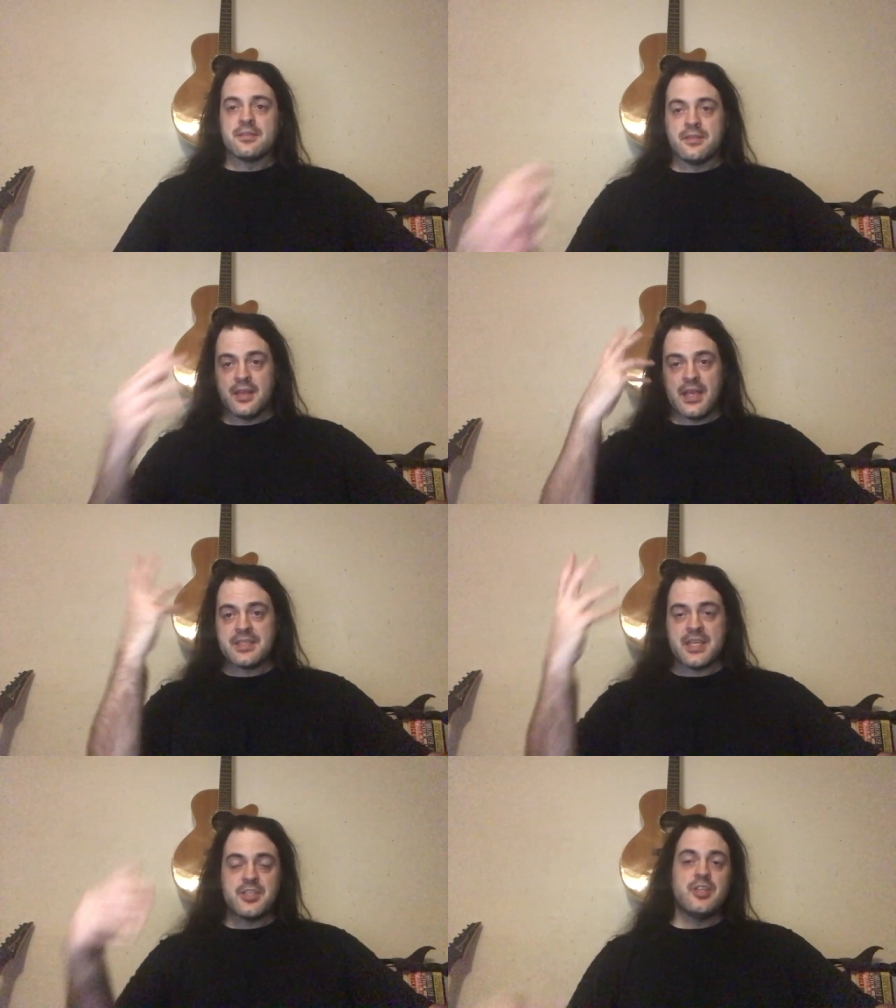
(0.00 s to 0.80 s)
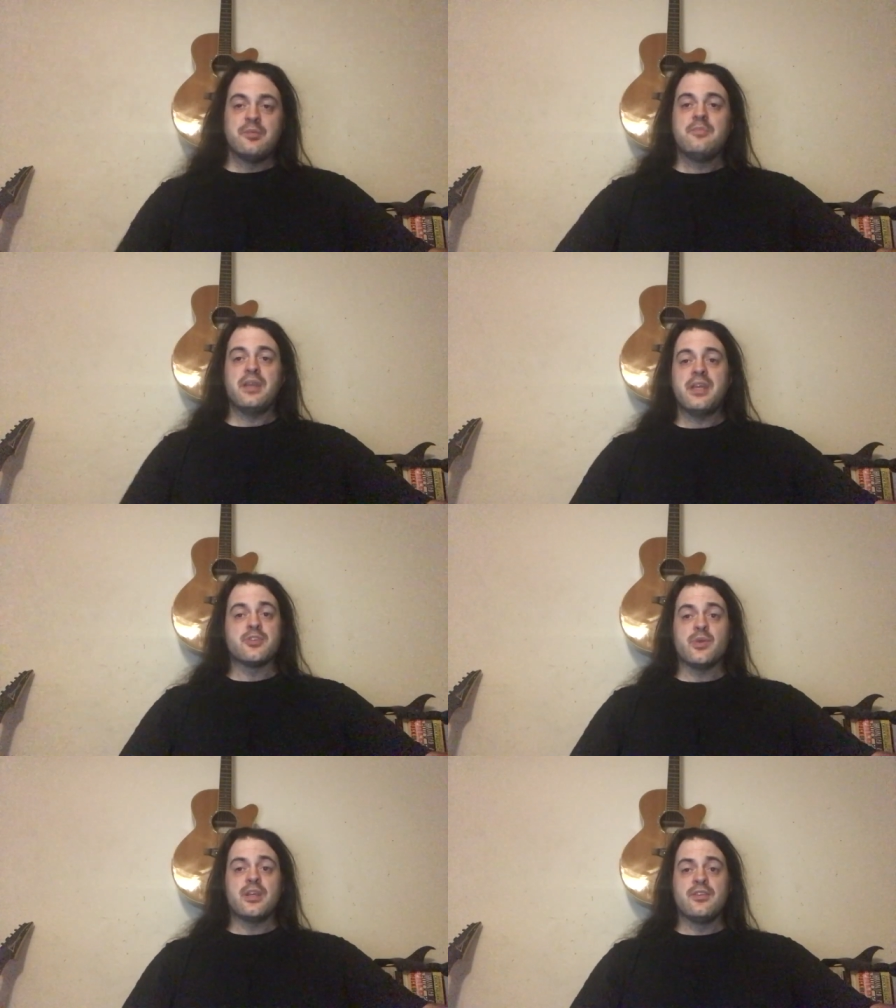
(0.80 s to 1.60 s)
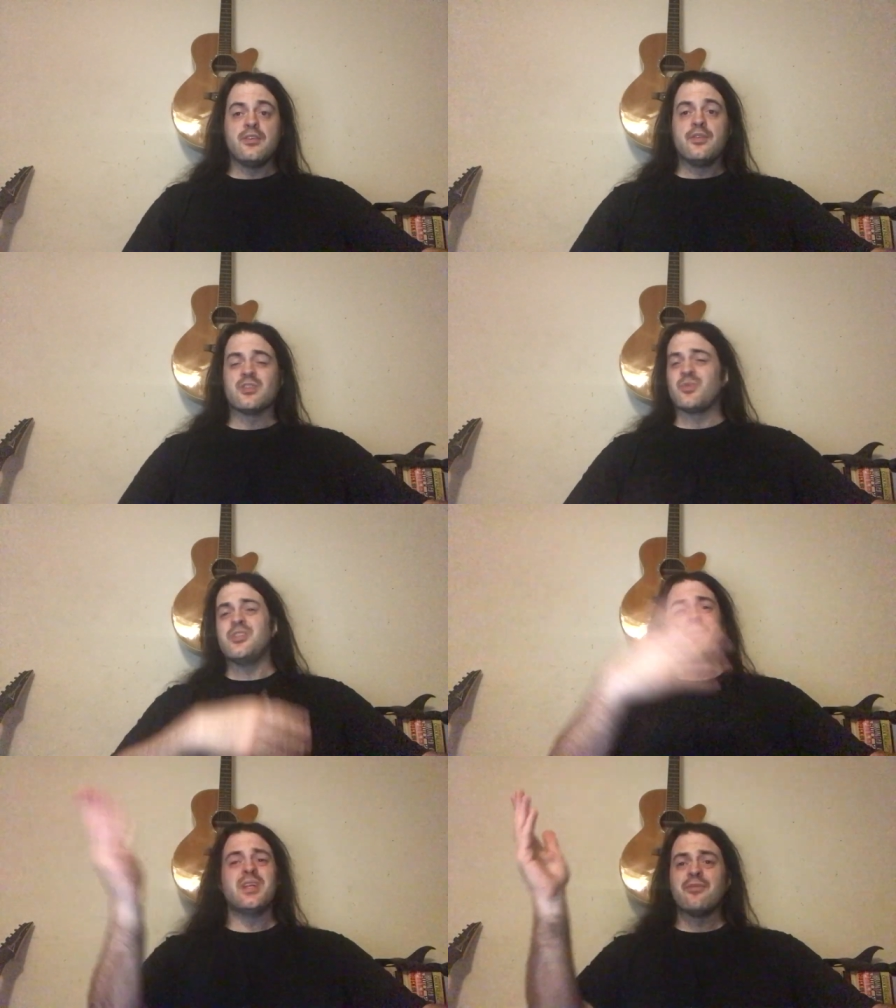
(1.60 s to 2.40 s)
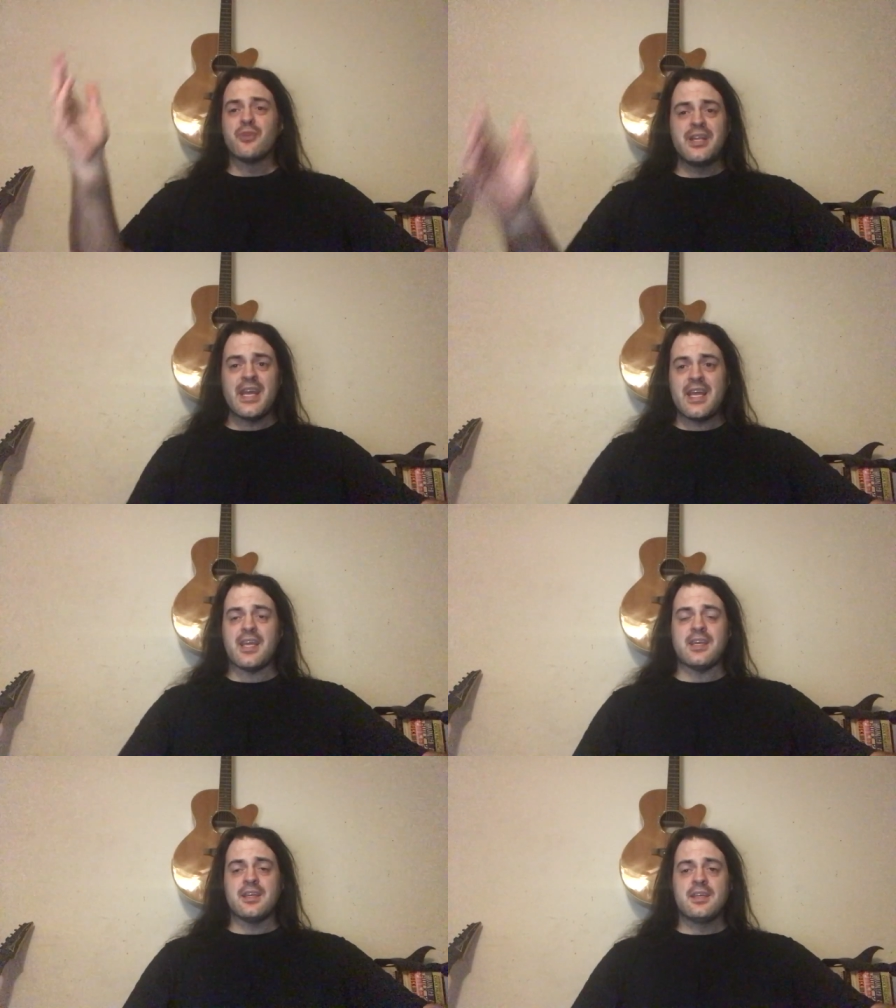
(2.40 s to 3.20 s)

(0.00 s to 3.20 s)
As as human beings, we can do this. We do it every day.